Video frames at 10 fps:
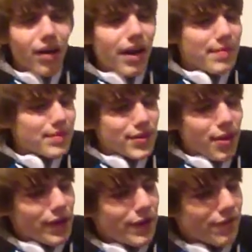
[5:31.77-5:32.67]
I'm so
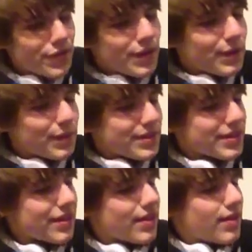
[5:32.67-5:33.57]
confused.
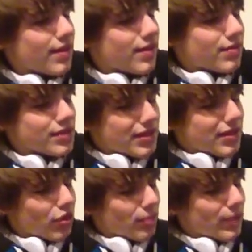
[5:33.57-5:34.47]
Was it
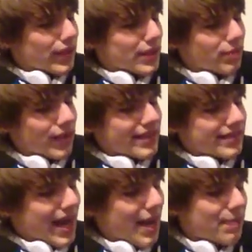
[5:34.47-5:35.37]
the whole Billy Break
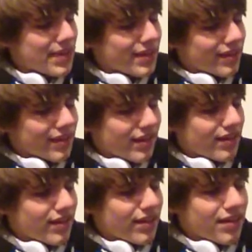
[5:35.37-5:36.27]
topping thing?
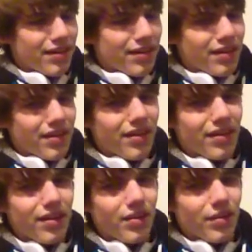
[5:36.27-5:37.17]

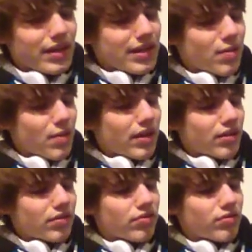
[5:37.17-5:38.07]
Wait, did he win?
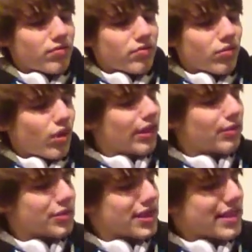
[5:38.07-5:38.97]
Well,
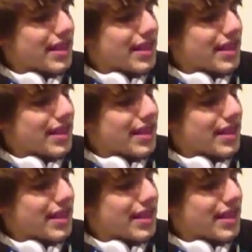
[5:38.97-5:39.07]
we'll just say